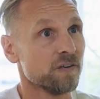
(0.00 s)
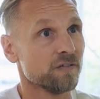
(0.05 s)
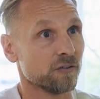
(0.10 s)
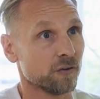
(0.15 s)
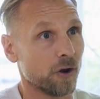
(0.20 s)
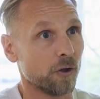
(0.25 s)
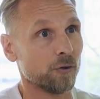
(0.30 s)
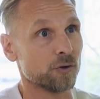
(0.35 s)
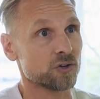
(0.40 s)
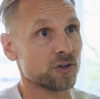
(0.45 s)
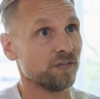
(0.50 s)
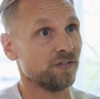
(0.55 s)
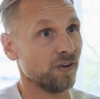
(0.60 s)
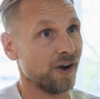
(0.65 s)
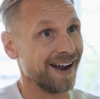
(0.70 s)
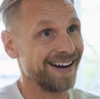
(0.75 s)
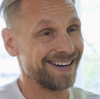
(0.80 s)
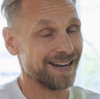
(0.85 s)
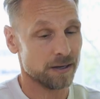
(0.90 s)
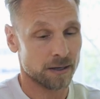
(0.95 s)
for others to
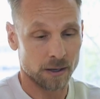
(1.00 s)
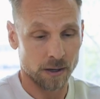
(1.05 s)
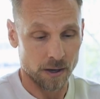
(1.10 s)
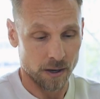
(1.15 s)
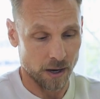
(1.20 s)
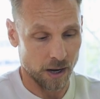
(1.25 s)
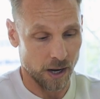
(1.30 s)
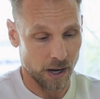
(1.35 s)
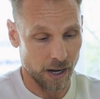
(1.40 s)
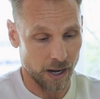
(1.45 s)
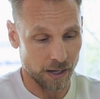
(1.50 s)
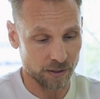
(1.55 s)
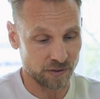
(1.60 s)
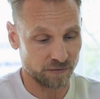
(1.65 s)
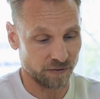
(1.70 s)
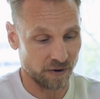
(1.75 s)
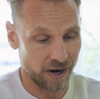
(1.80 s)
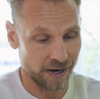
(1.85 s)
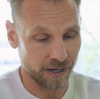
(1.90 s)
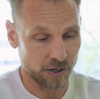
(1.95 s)
find it uh, to
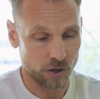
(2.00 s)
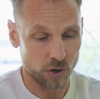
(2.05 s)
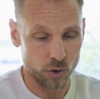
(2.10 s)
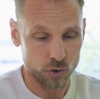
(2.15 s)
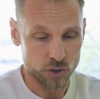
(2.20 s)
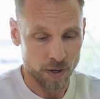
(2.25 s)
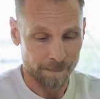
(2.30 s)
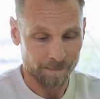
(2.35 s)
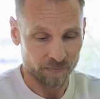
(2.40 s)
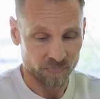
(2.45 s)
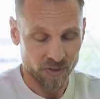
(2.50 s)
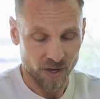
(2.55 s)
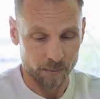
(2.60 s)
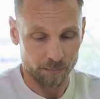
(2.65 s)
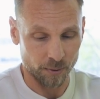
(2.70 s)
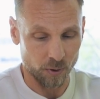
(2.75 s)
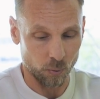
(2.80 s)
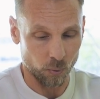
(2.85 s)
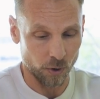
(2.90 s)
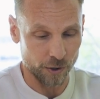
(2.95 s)
find a coach
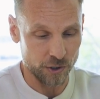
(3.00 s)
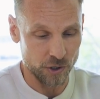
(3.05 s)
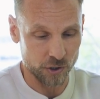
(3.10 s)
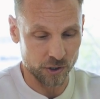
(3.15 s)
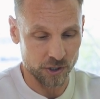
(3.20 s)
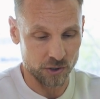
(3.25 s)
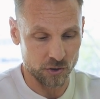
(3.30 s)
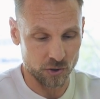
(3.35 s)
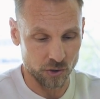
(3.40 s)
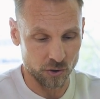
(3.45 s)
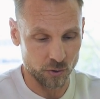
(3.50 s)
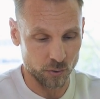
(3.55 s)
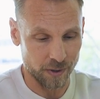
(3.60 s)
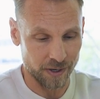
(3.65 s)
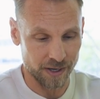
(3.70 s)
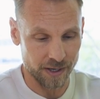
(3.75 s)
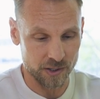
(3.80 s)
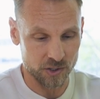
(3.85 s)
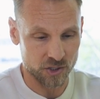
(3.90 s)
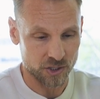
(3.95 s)
but what you can do
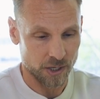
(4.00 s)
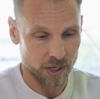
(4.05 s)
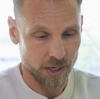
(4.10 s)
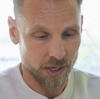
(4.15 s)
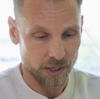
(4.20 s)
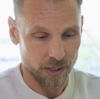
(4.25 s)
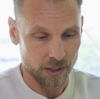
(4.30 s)
is